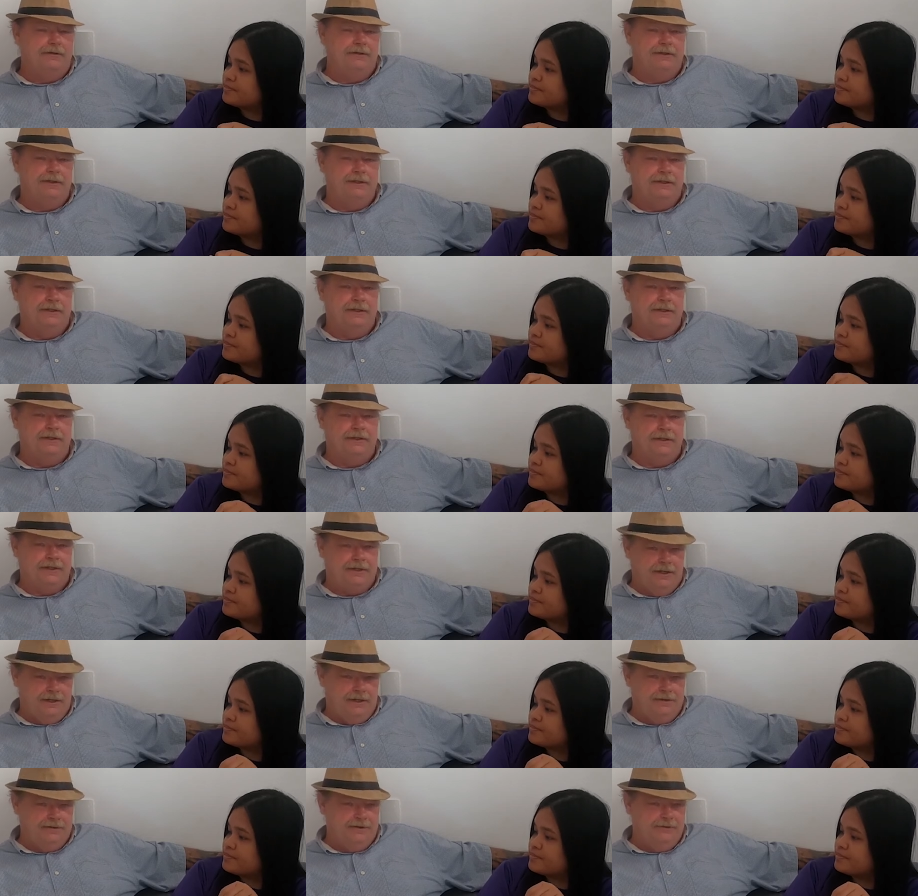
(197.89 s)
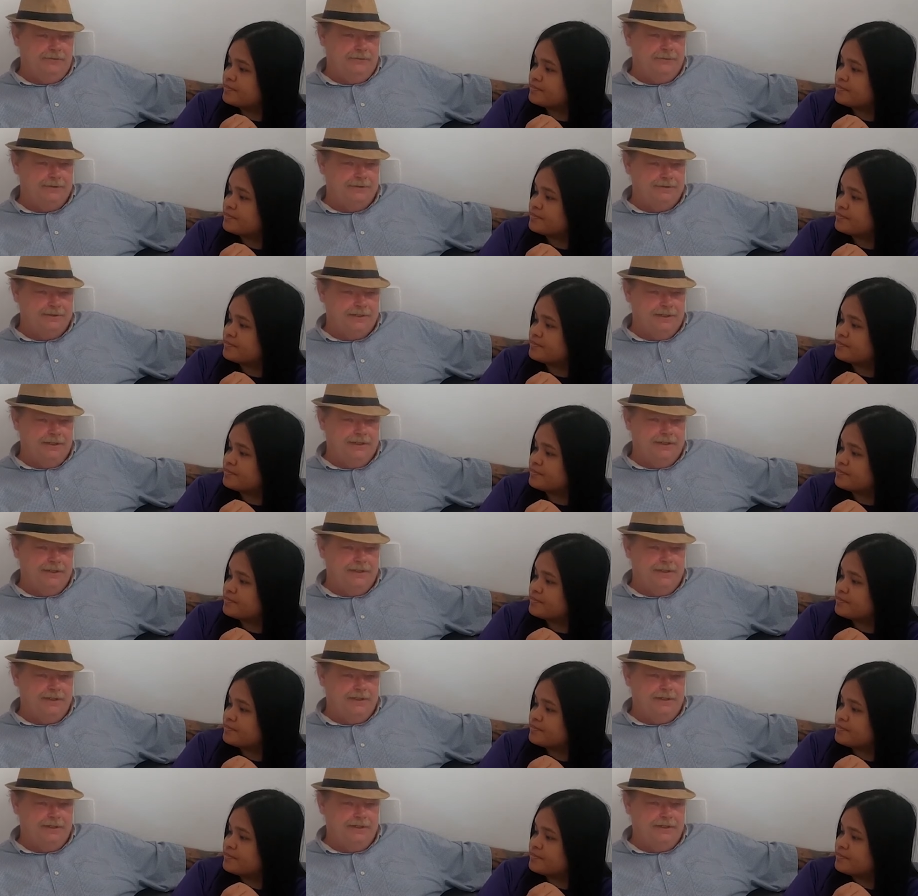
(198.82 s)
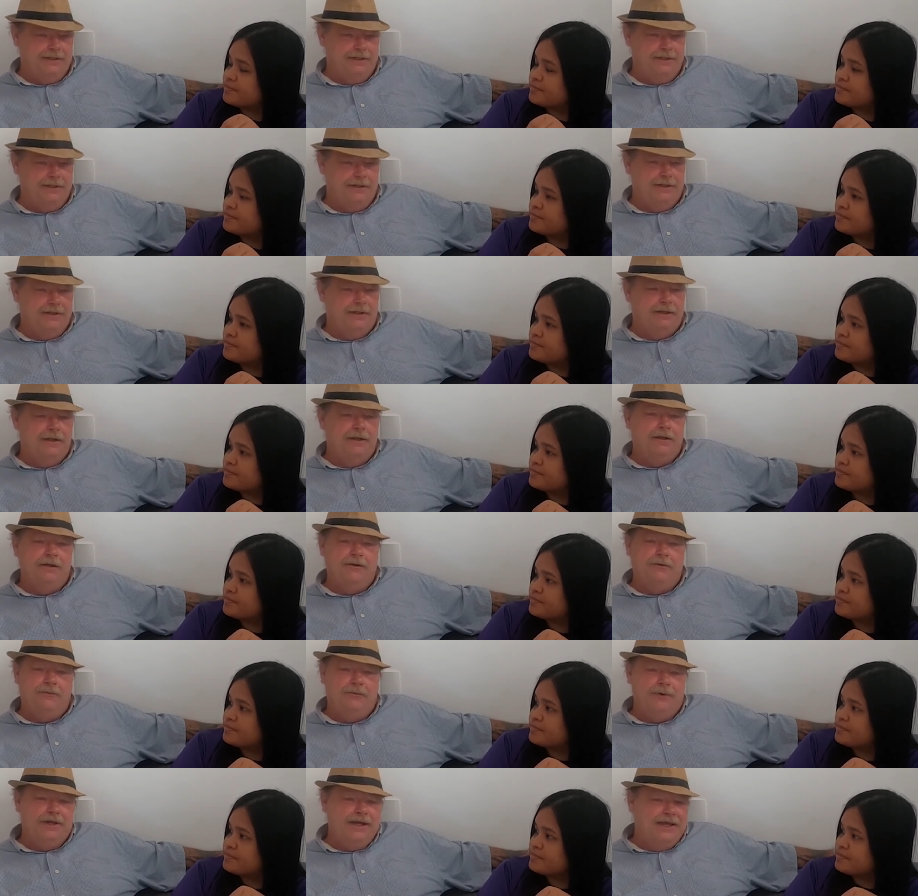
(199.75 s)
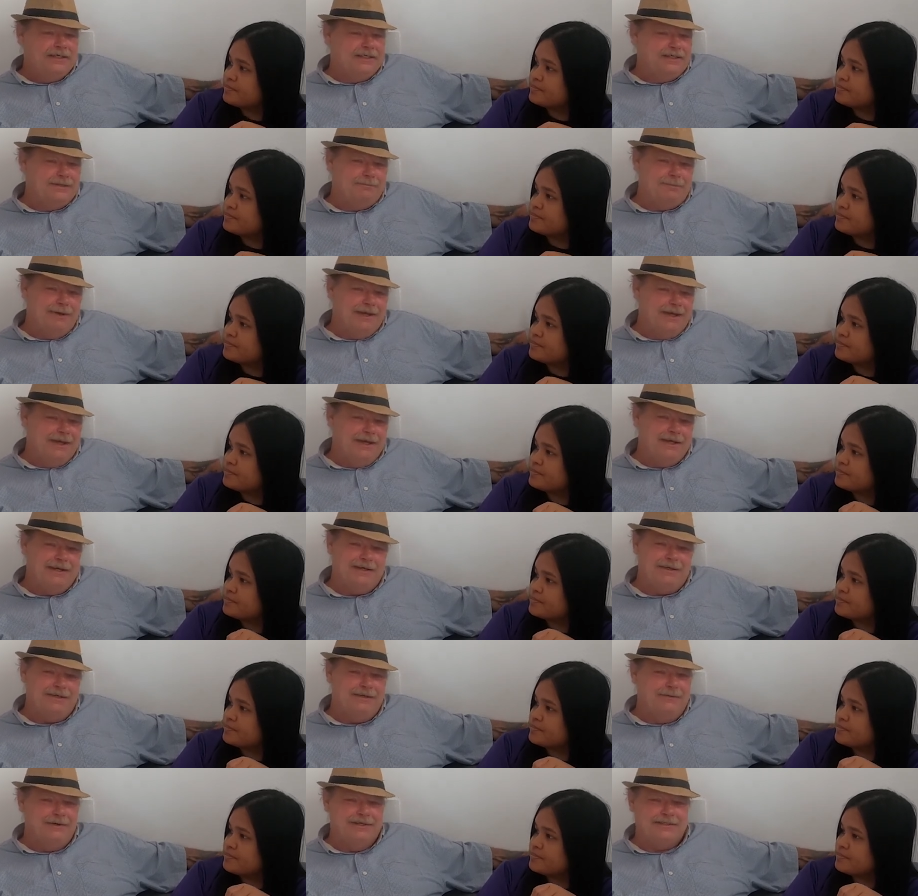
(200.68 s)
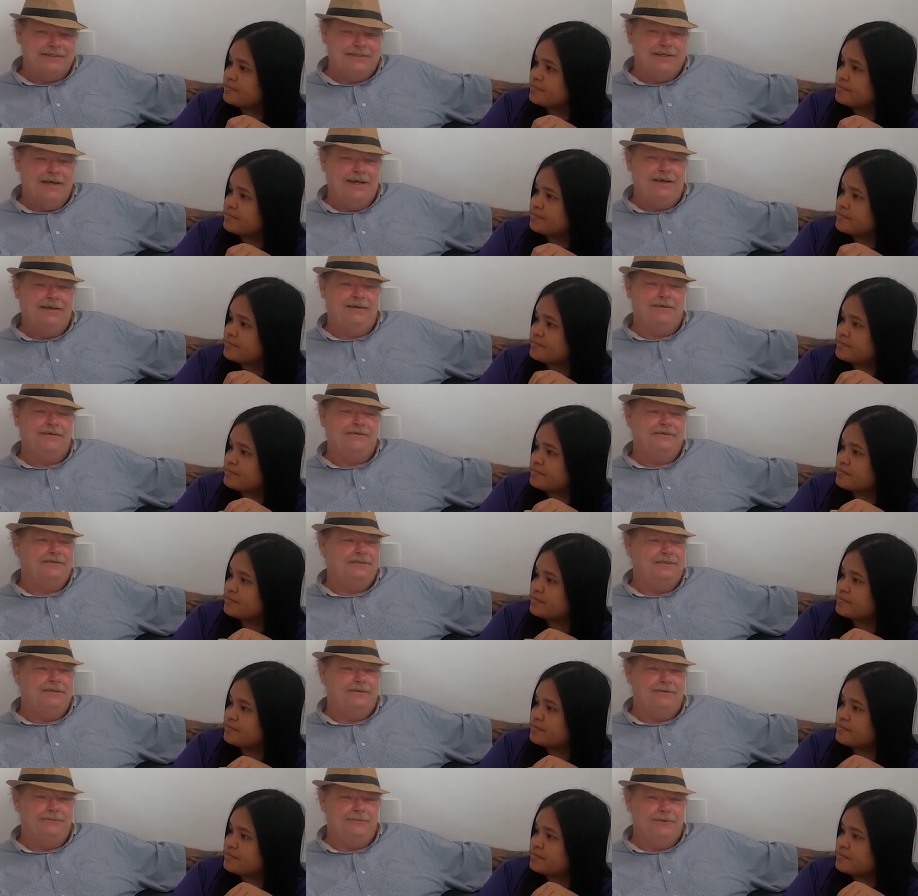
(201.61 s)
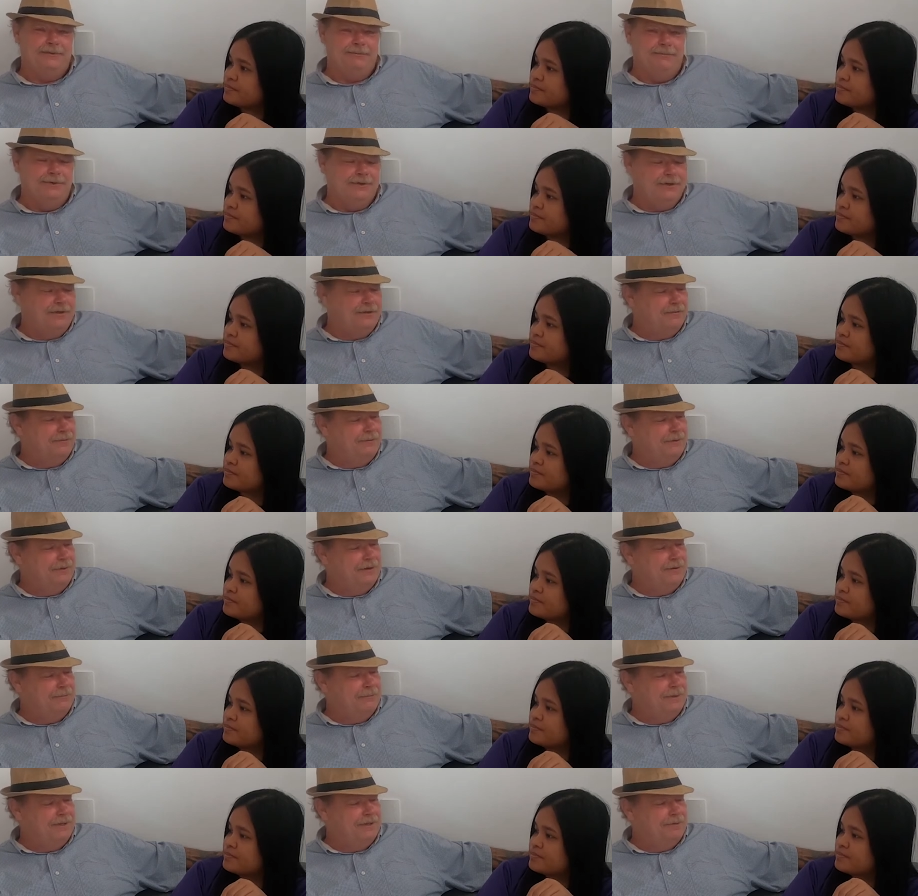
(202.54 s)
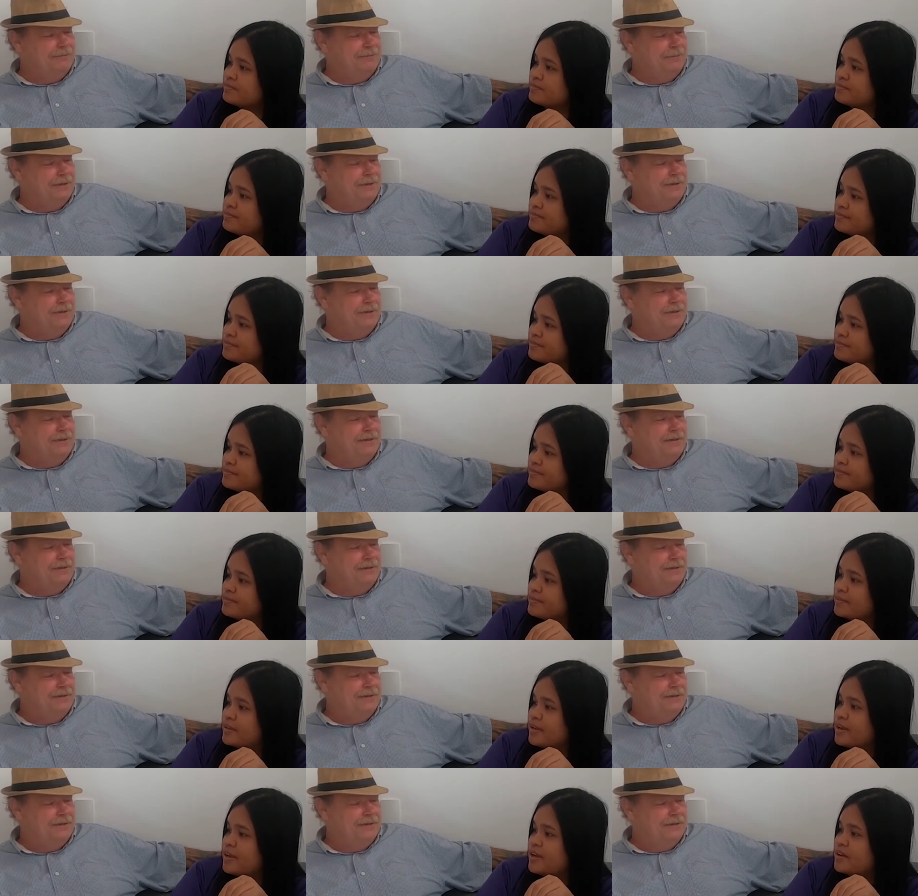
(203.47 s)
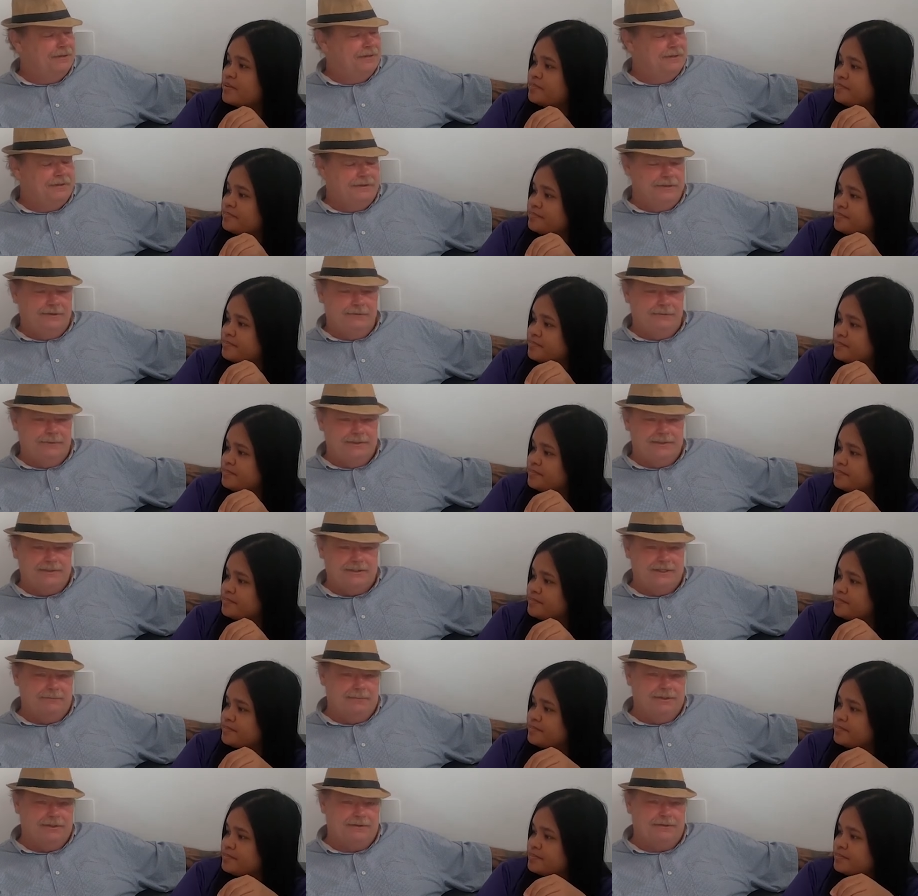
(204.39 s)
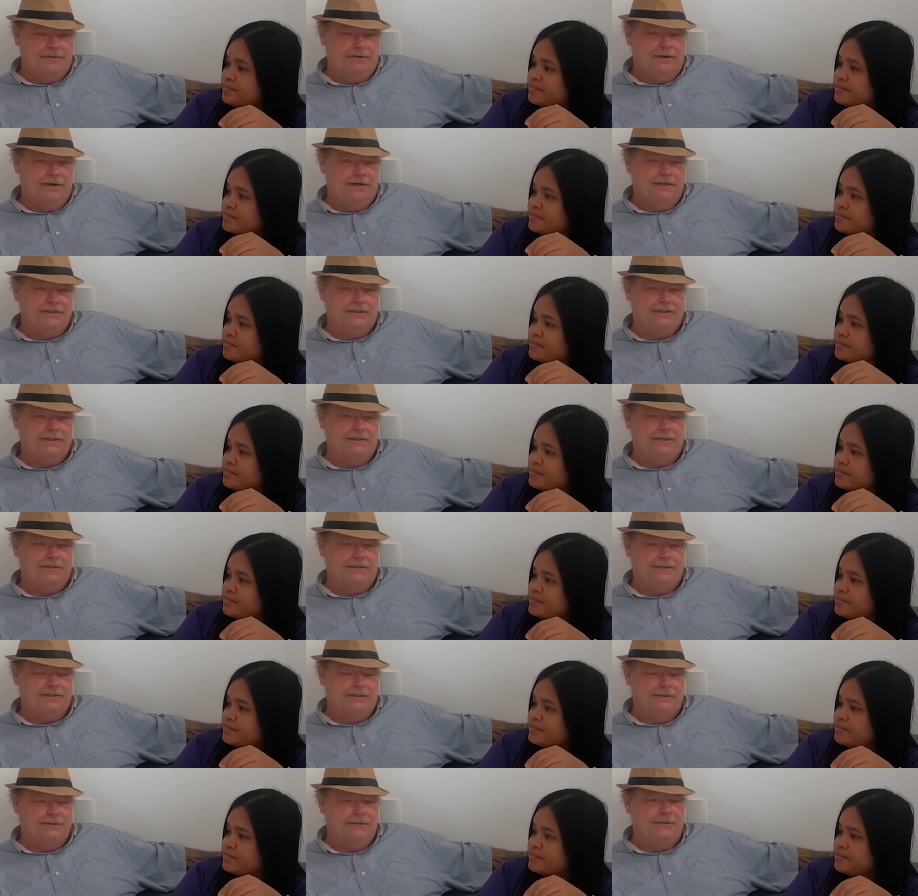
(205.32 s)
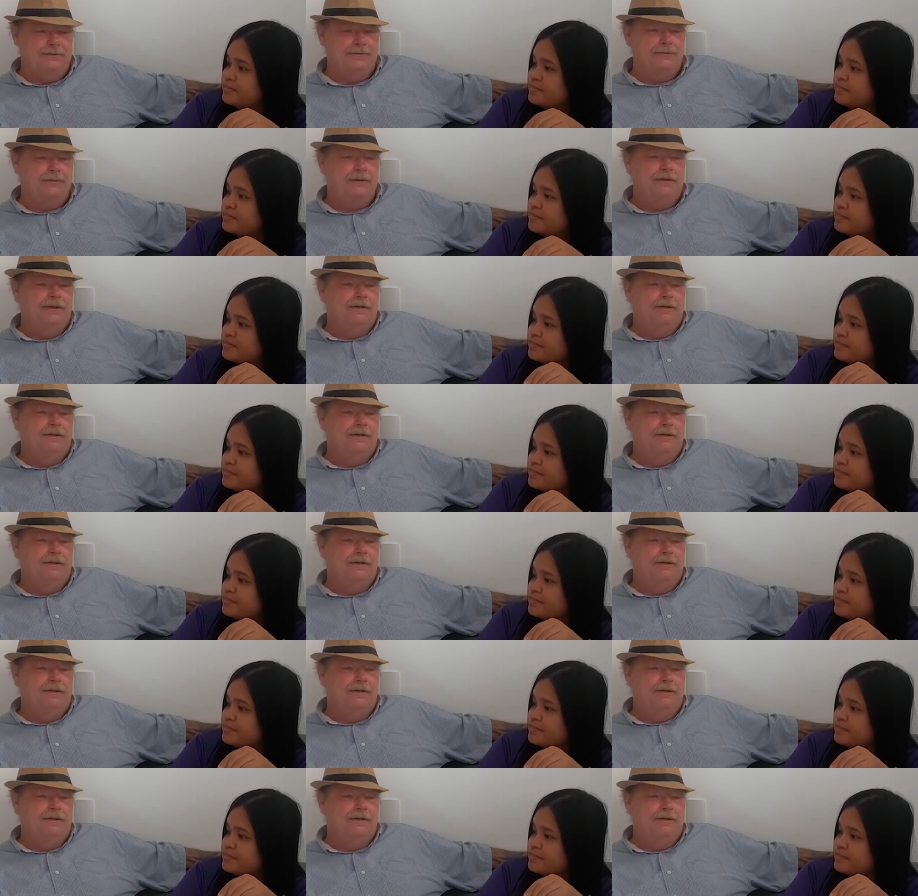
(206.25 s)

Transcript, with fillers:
Speaker 1: The, the condo we're staying in, we actually pay it in US dollars that we book it through Airbnb that we stumbled across it. So